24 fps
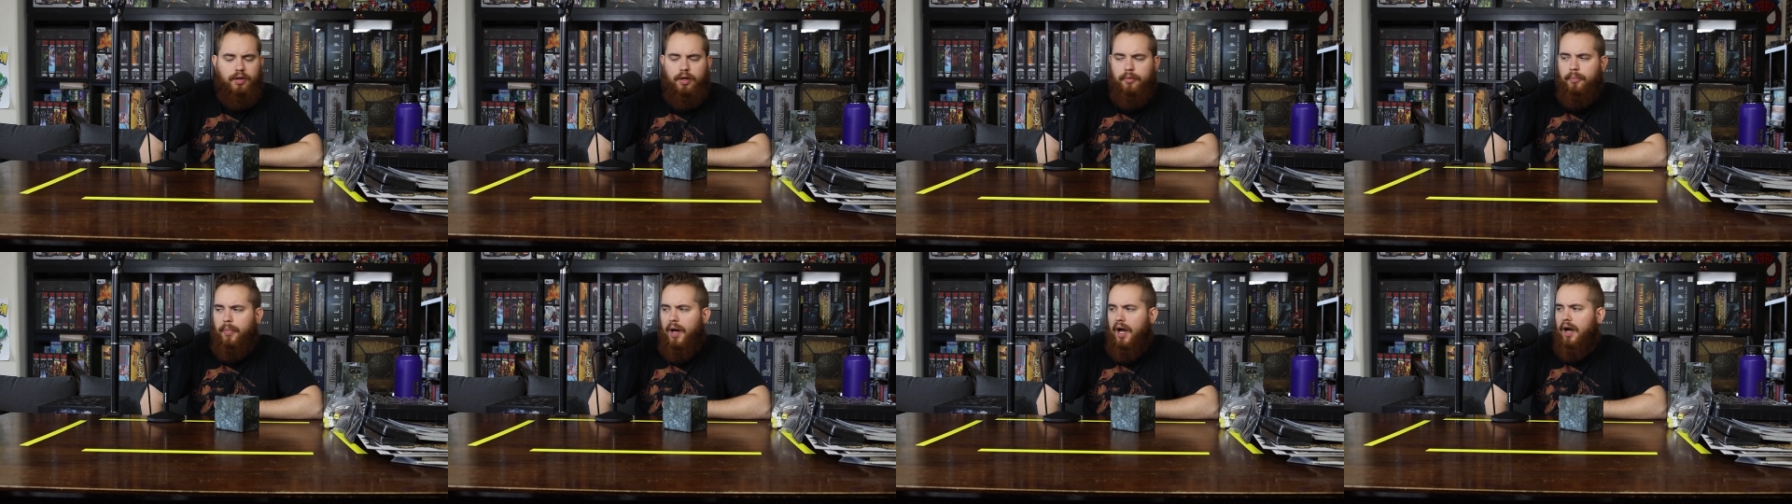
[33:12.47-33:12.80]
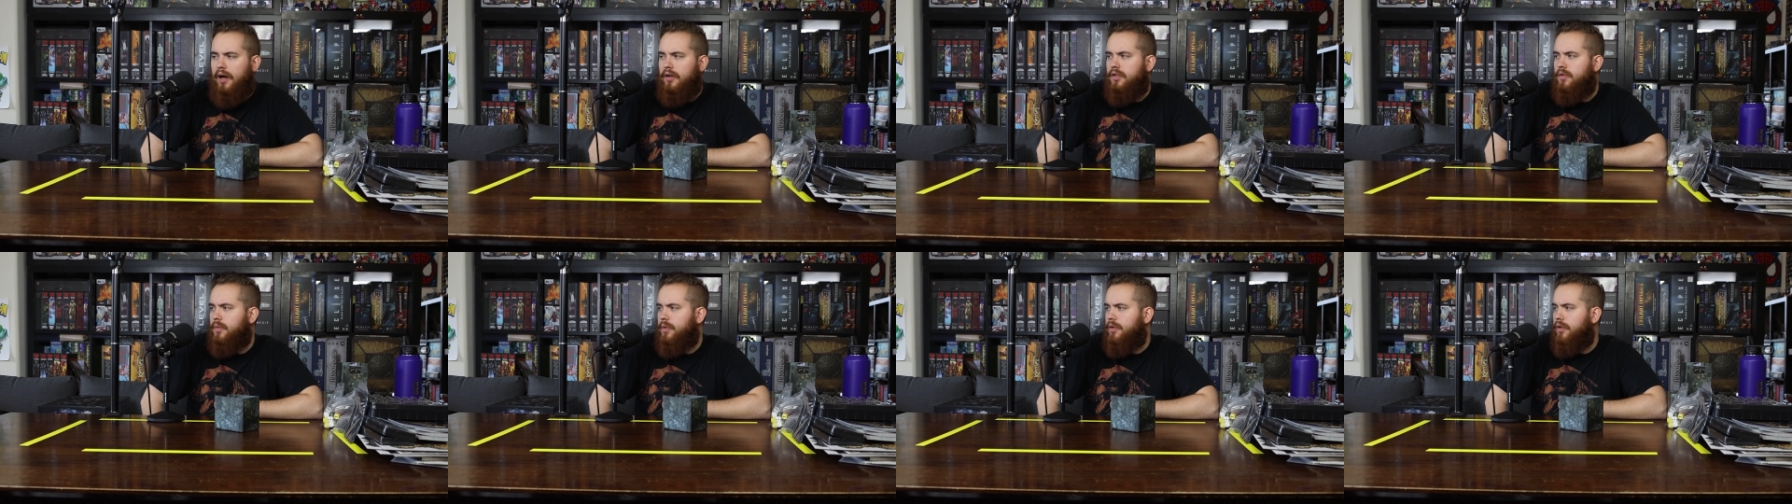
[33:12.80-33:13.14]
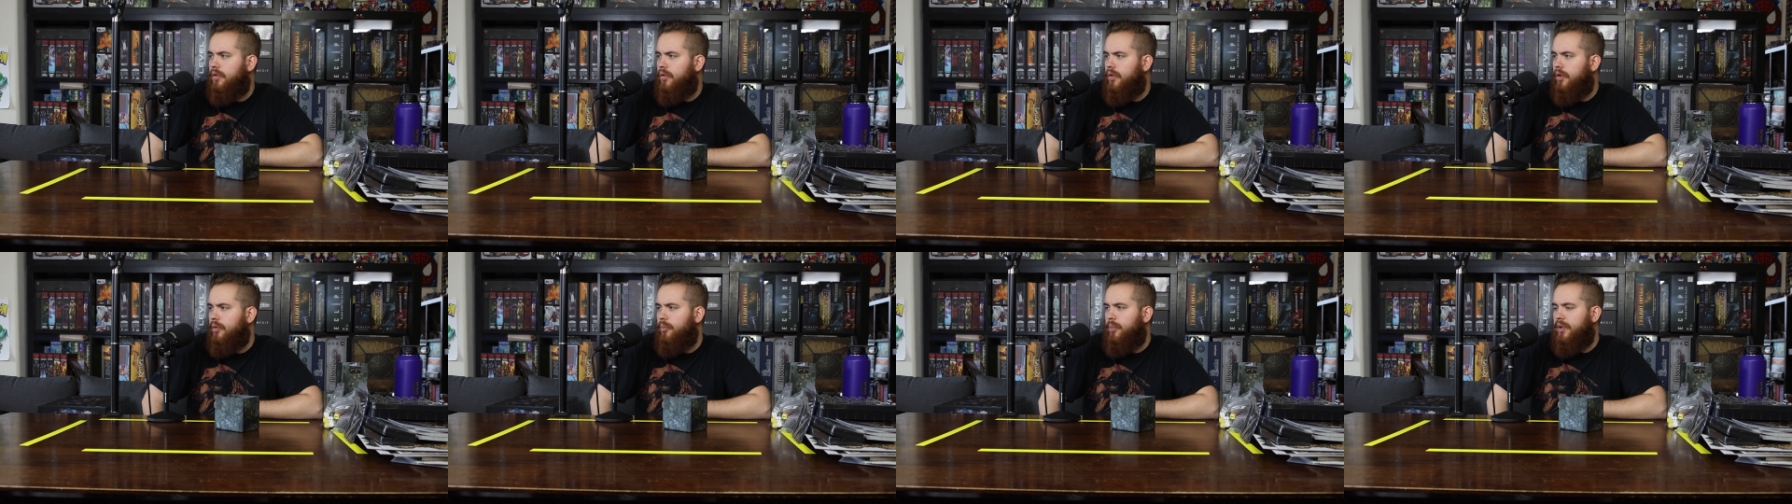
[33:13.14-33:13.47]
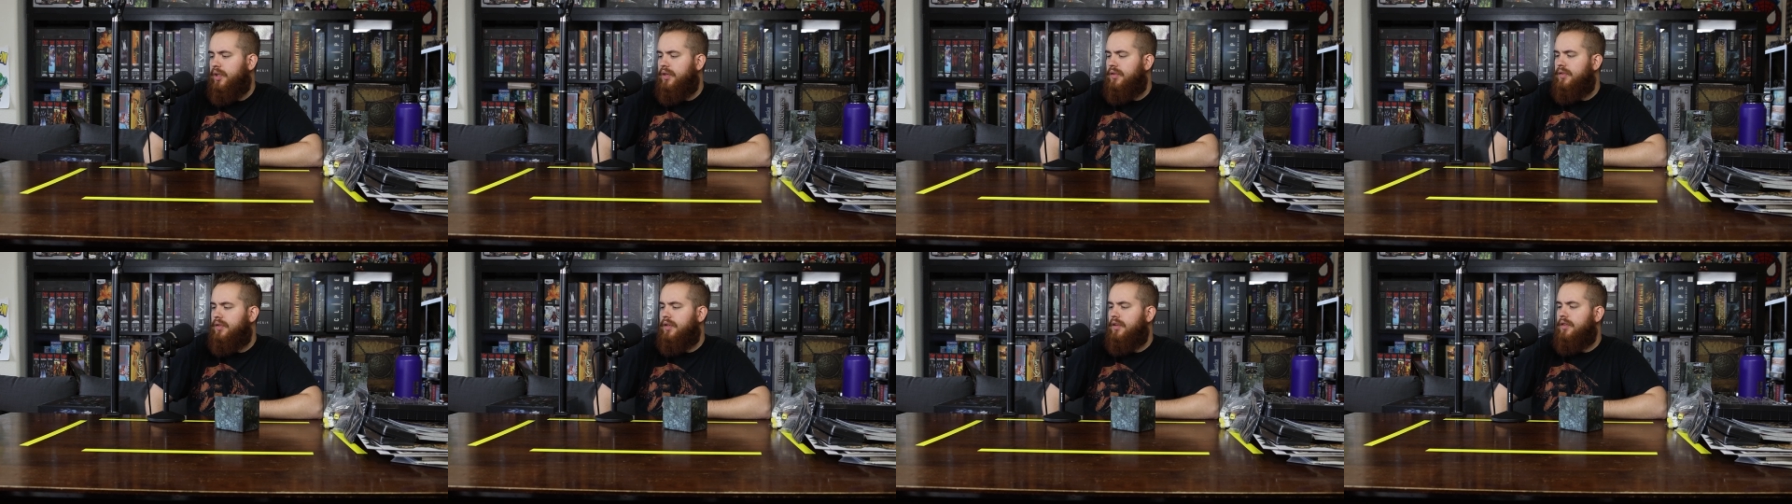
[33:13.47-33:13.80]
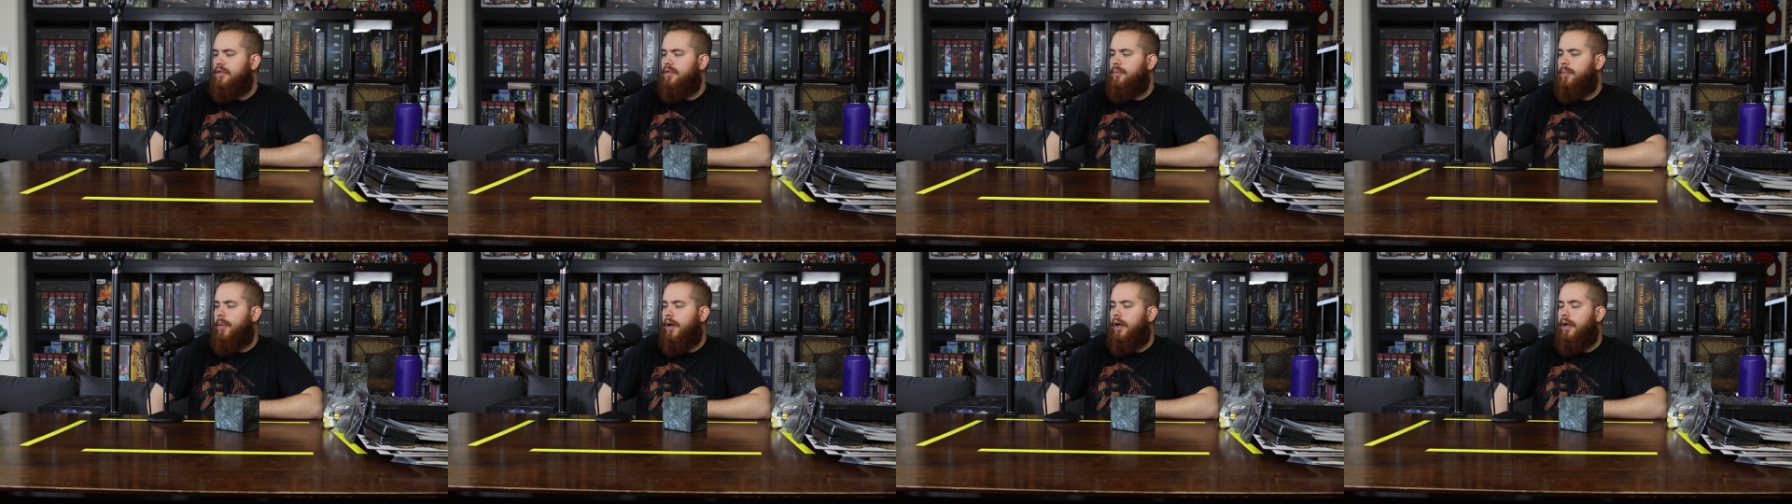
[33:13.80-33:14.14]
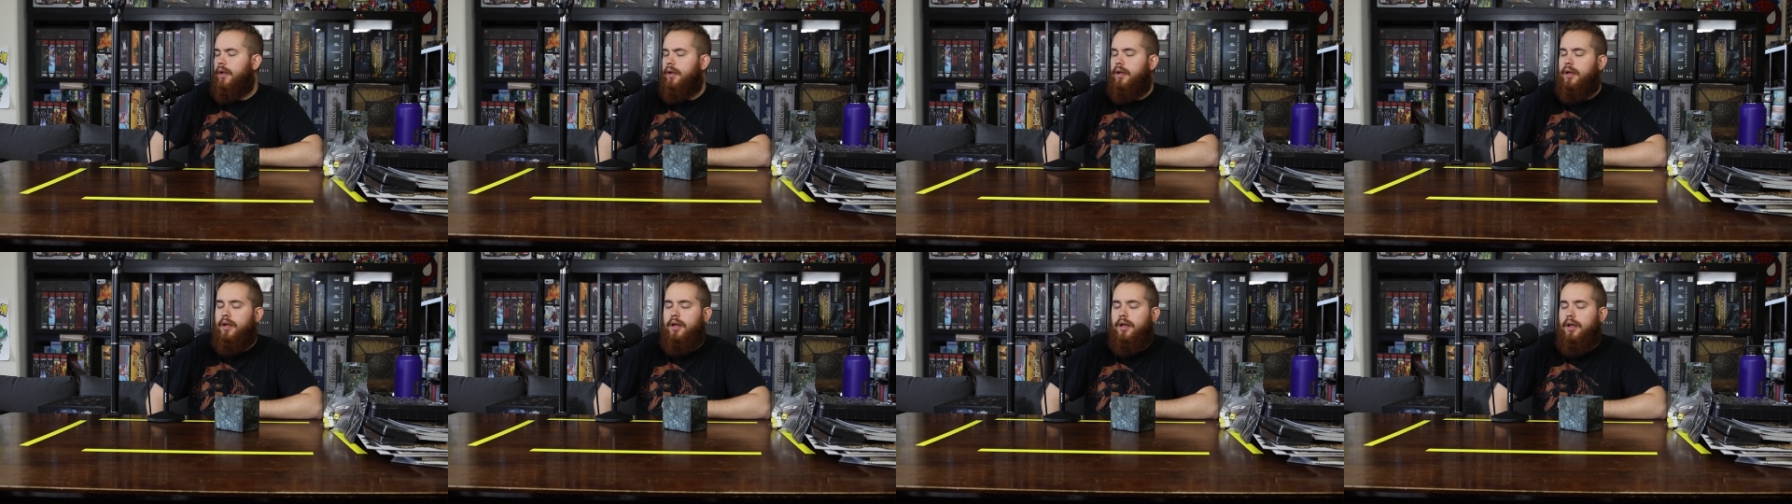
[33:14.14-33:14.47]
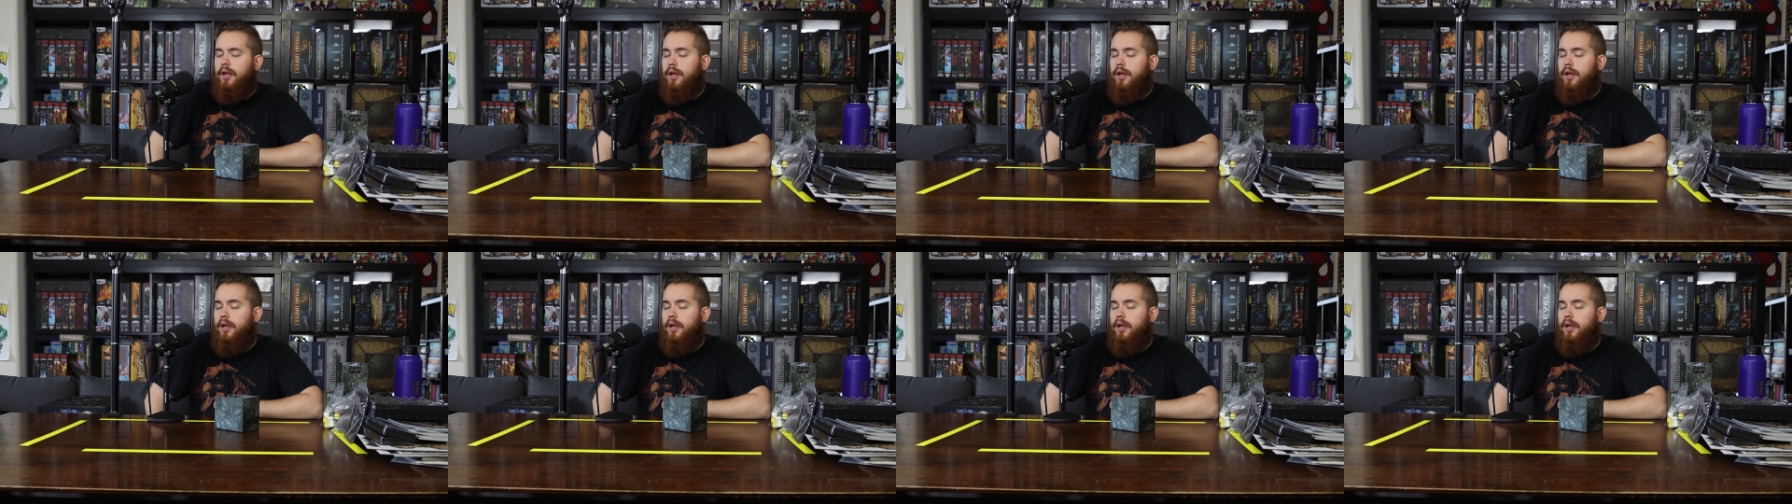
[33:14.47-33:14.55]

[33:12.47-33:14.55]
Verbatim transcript: the box with the little beasties, but